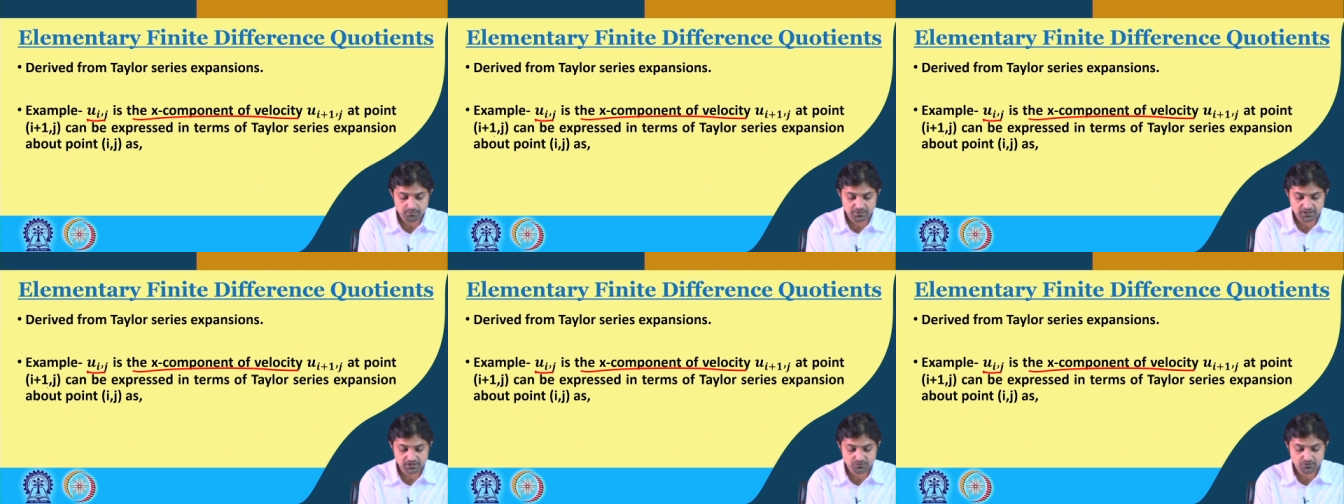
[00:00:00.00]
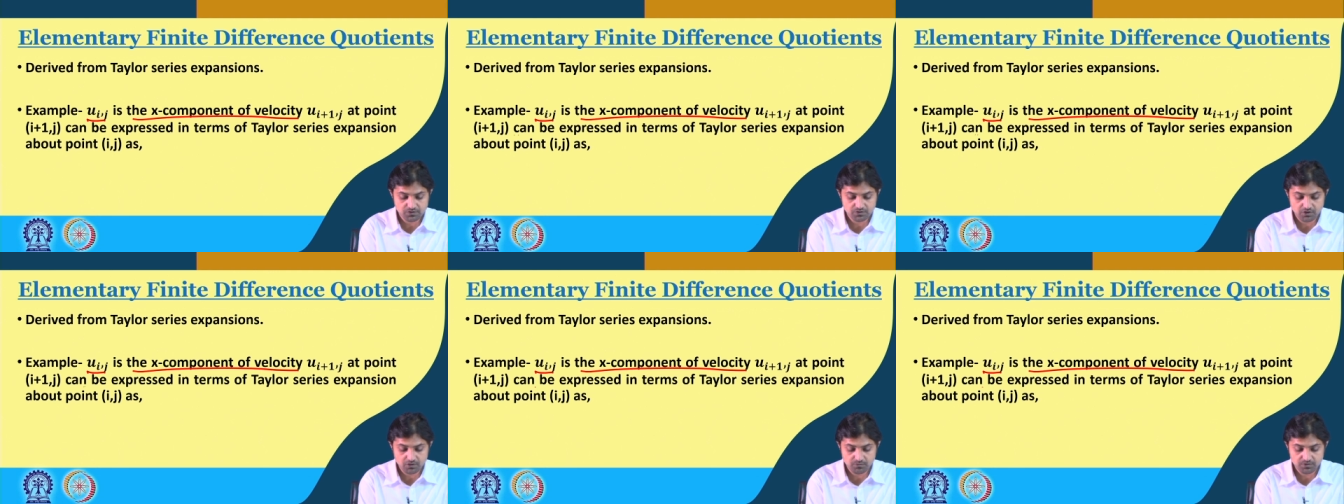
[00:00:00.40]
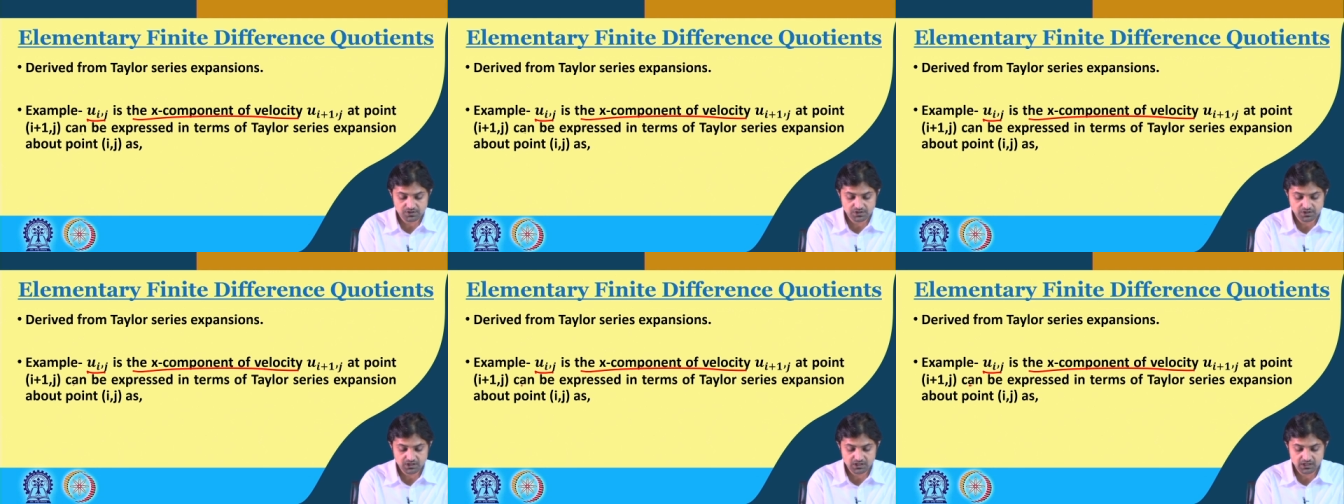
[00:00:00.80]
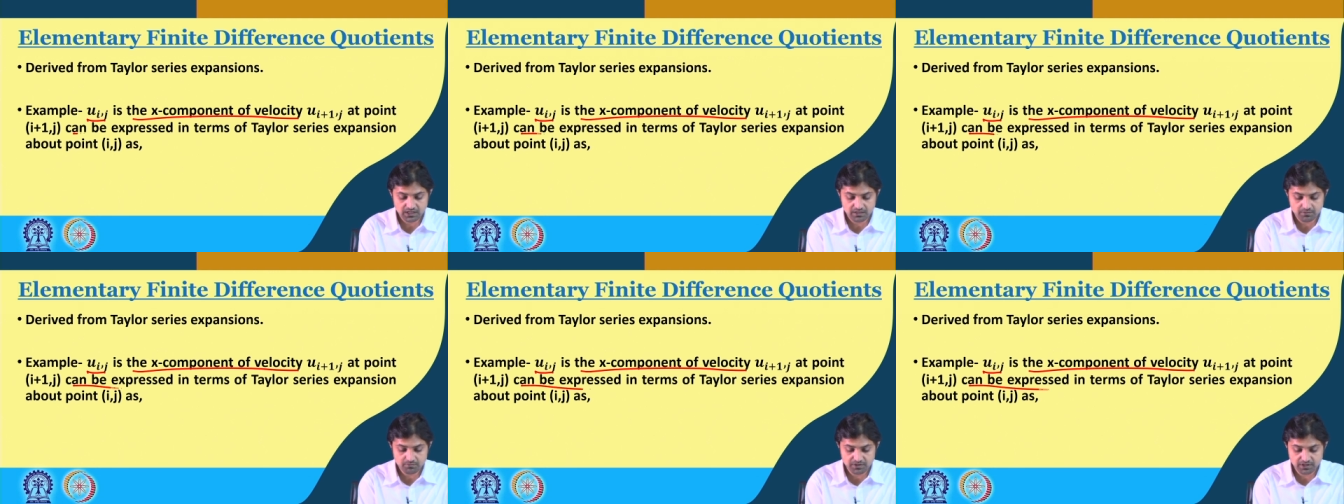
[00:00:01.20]
plus 1 comma j
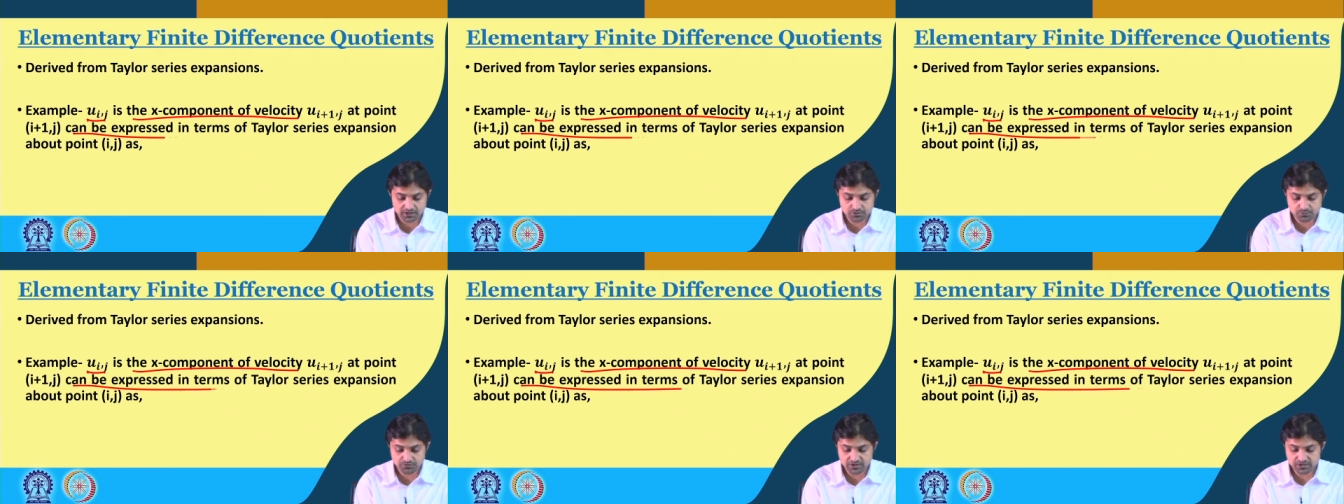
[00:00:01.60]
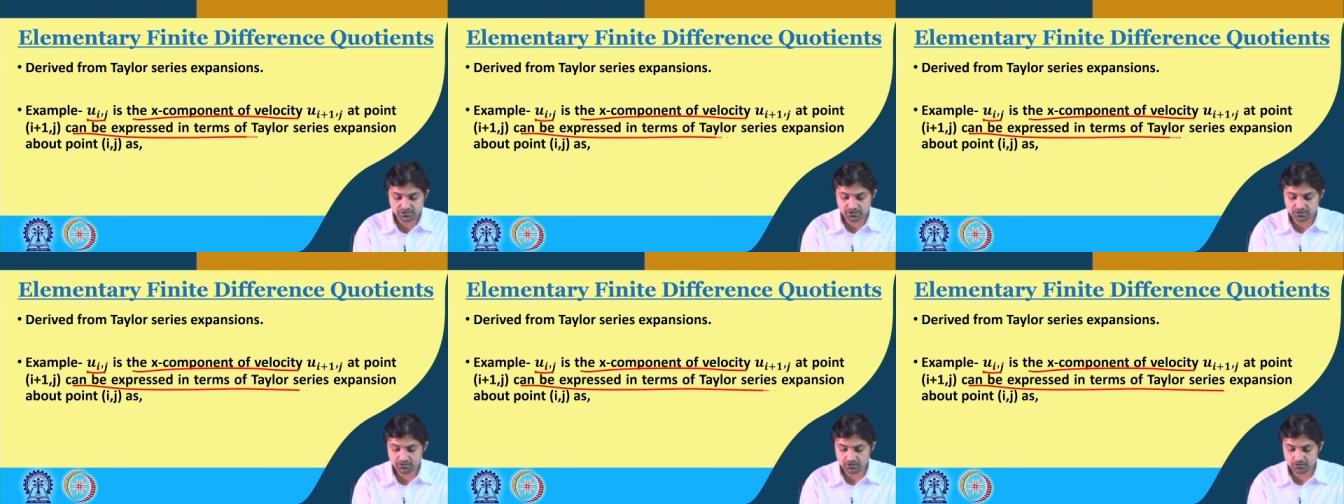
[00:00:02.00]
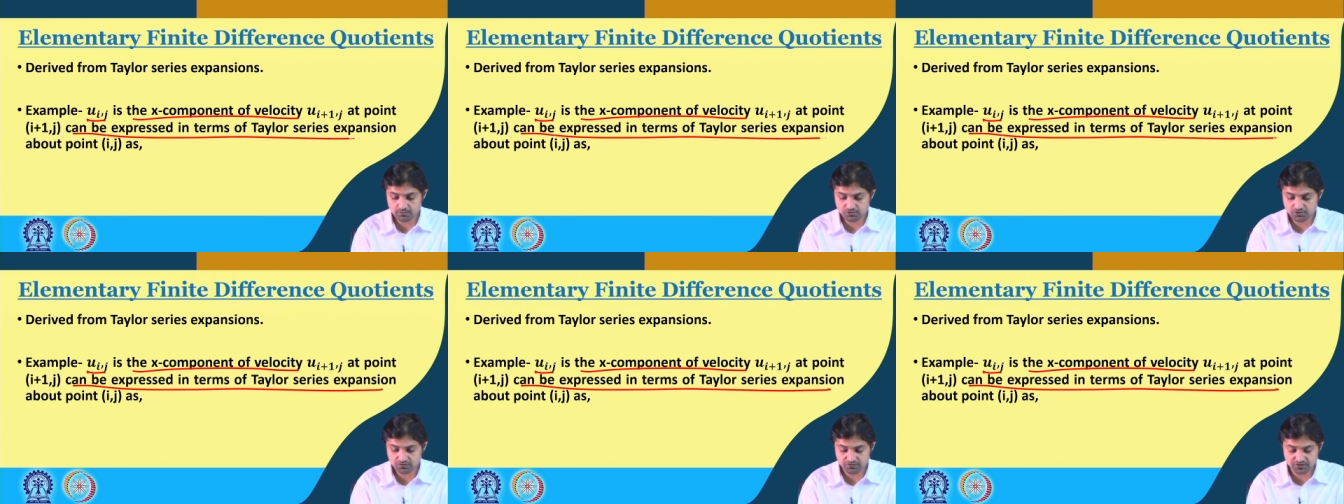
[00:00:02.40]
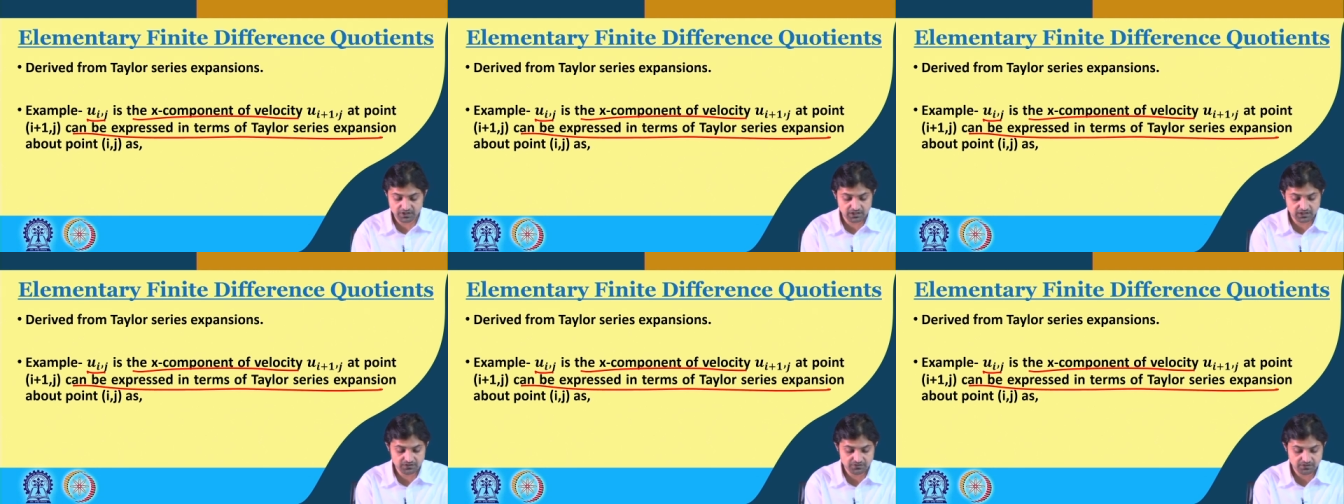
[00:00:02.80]
can be expressed in terms of
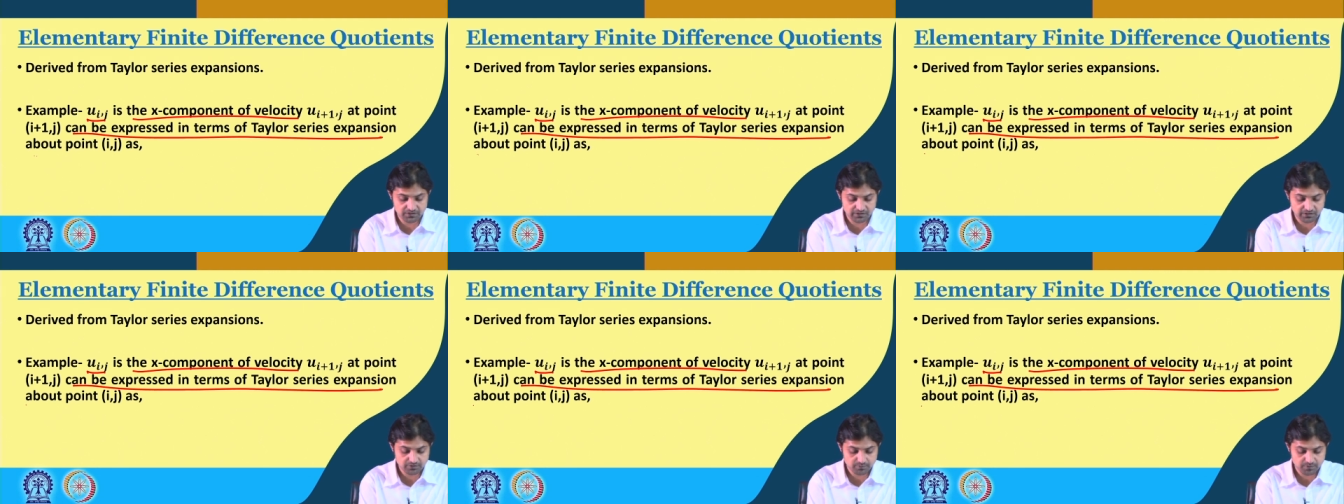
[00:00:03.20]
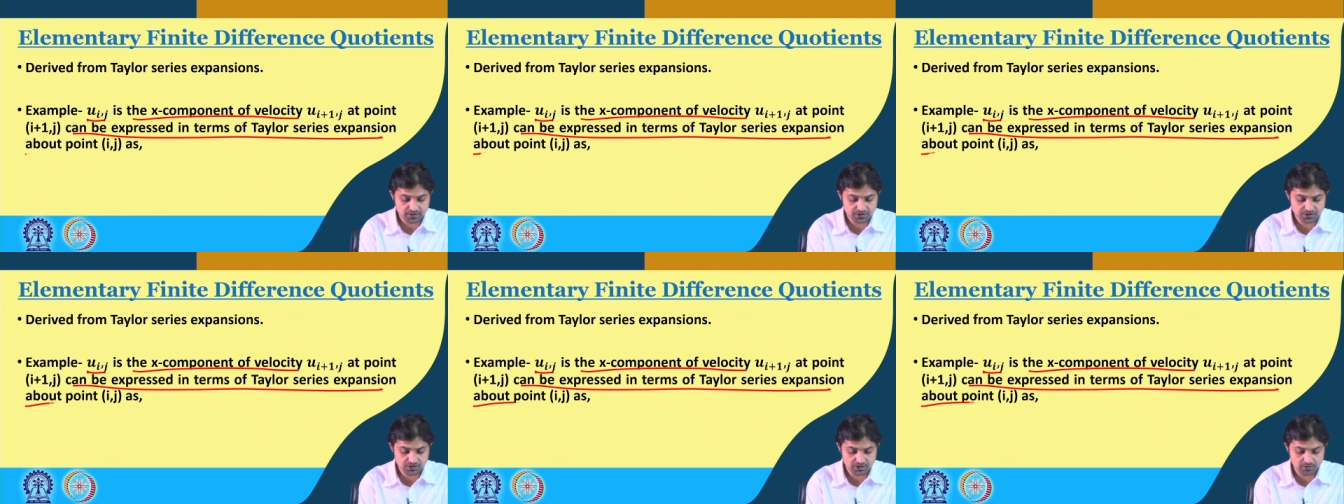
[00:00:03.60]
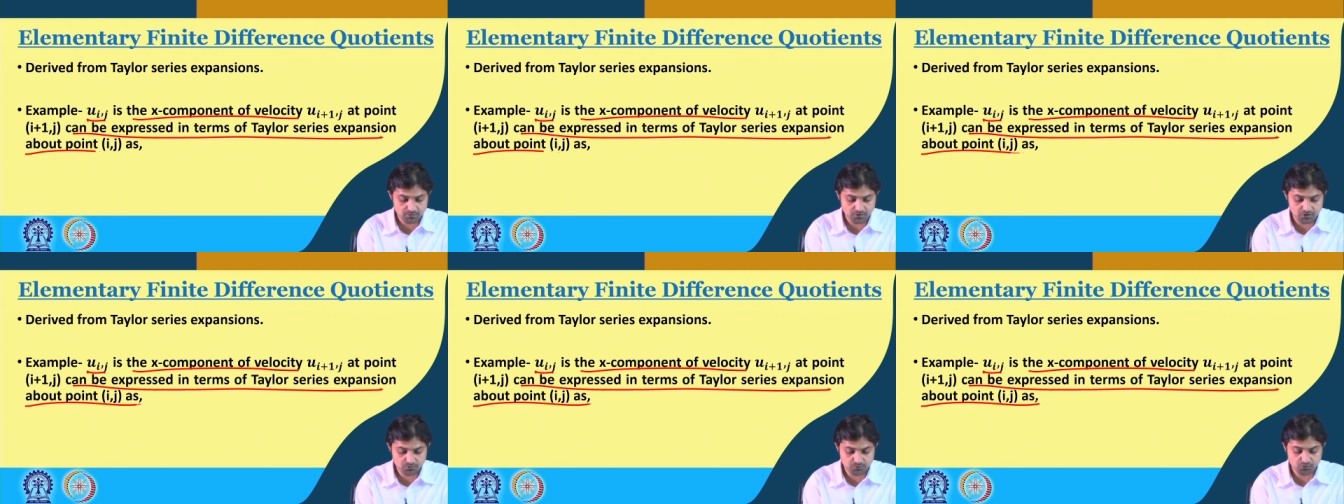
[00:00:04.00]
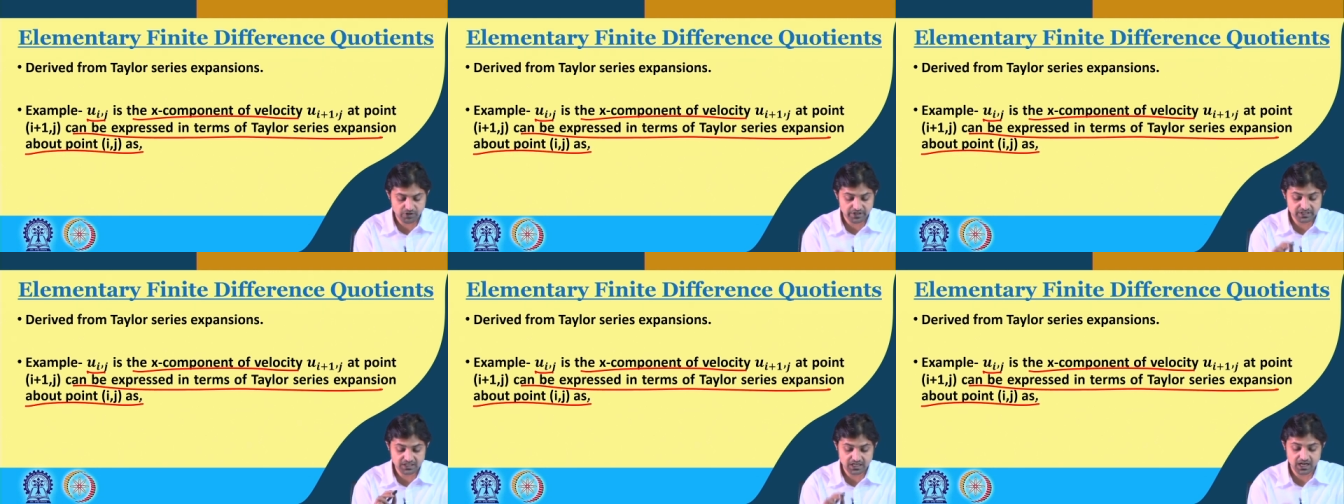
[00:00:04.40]
Taylor series expansion about
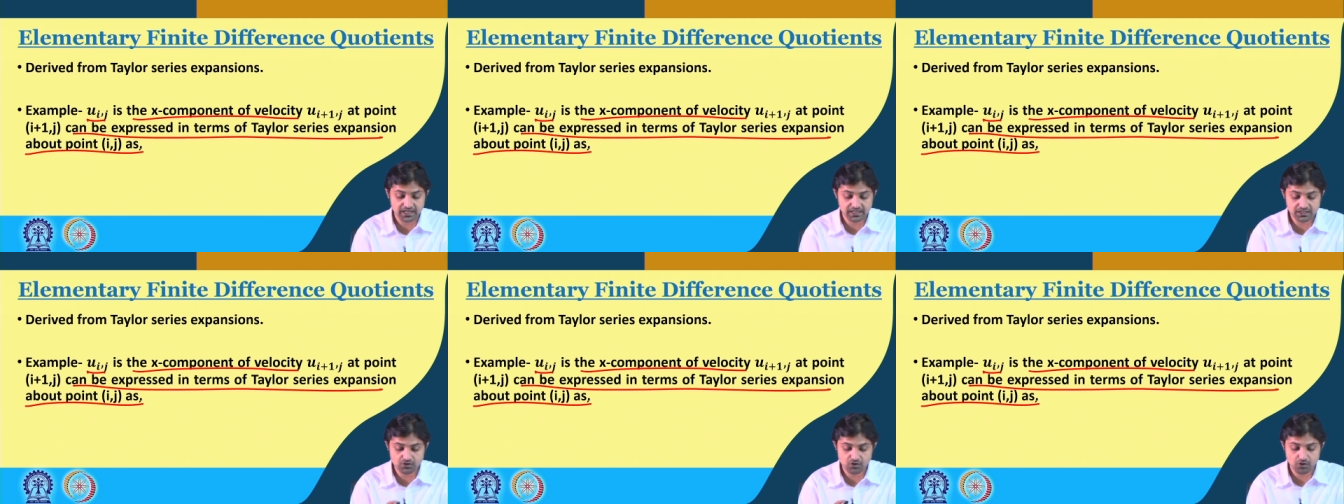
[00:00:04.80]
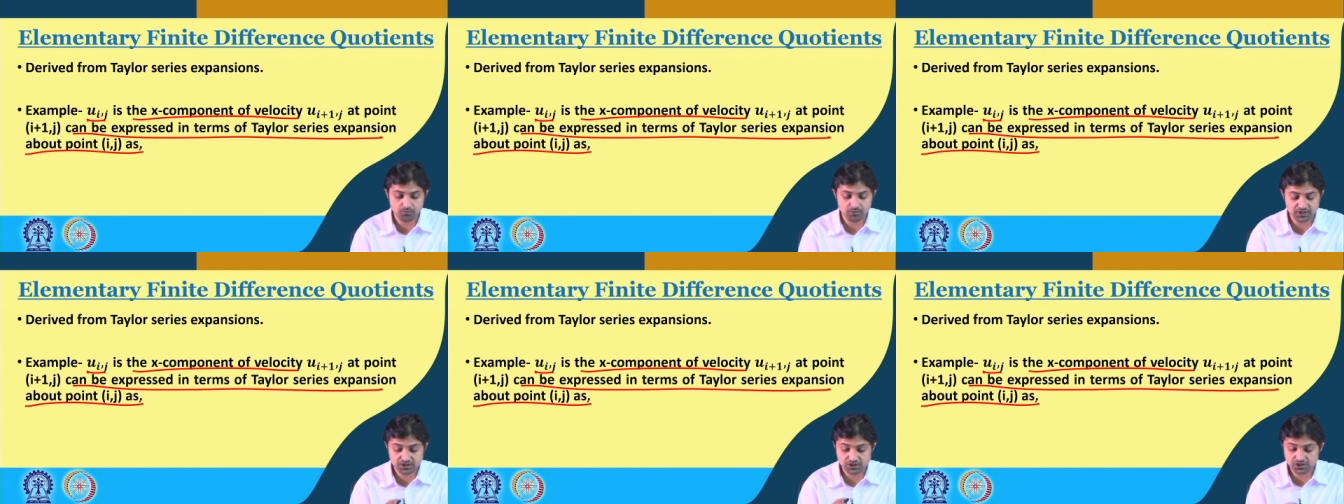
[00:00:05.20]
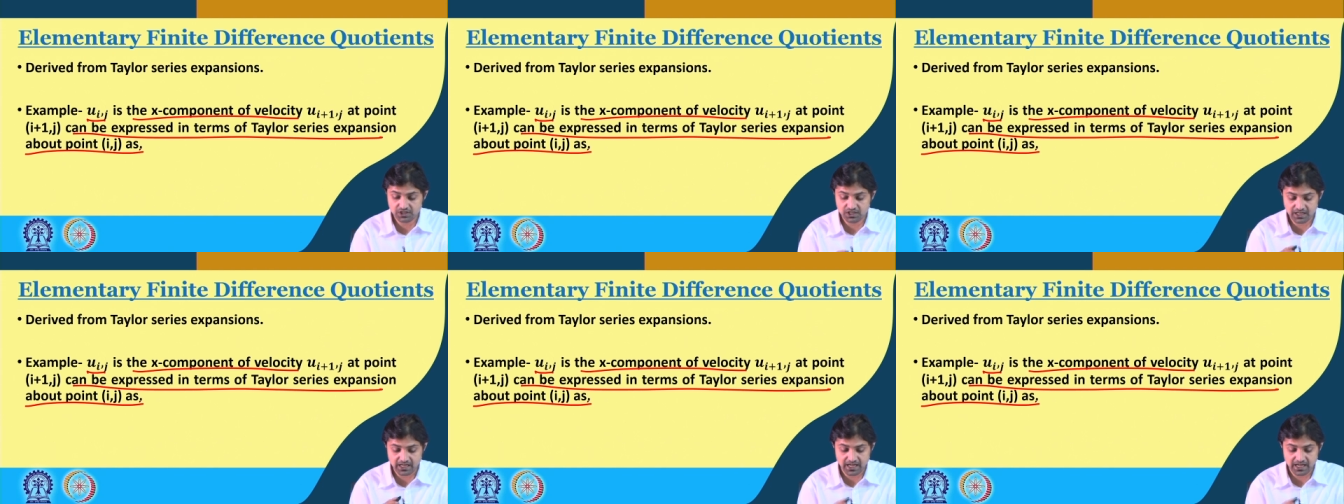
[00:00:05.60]
point i comma j